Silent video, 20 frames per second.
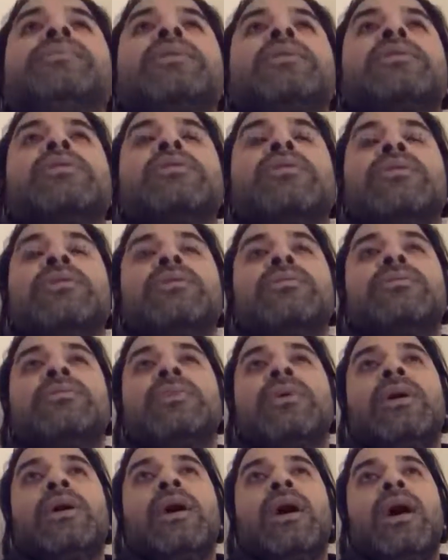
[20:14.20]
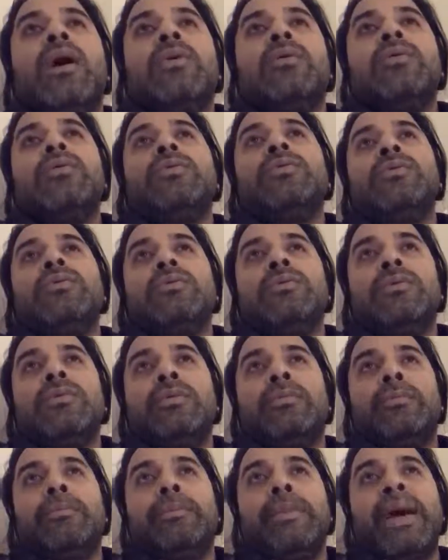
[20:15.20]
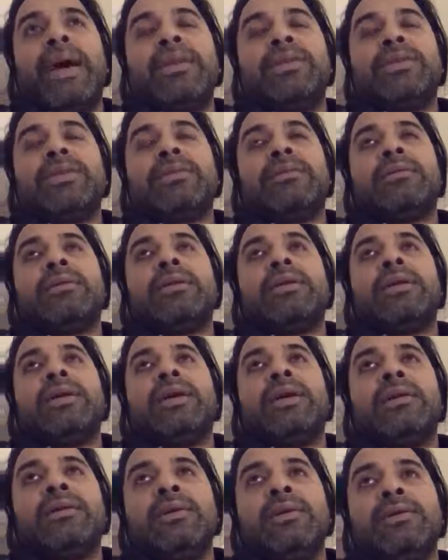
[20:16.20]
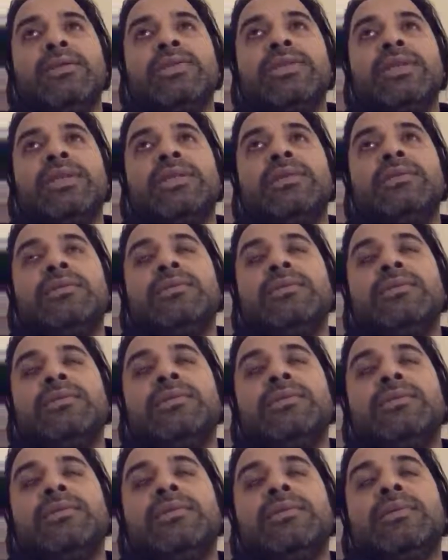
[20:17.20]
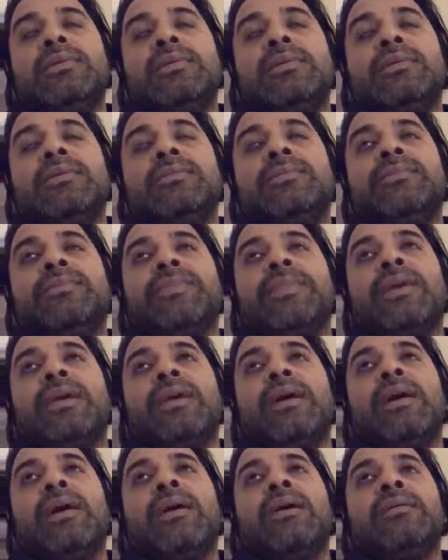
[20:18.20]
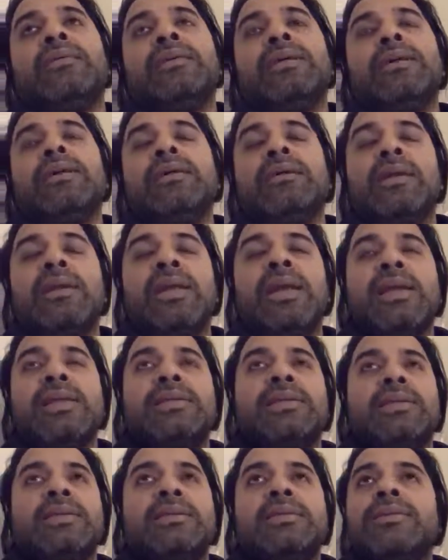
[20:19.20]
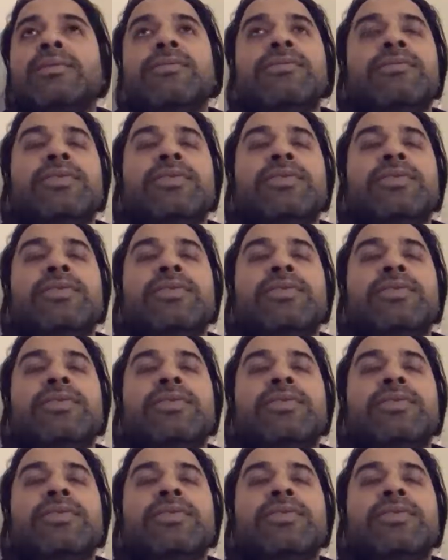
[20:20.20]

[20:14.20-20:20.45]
so, how matter, energy are related?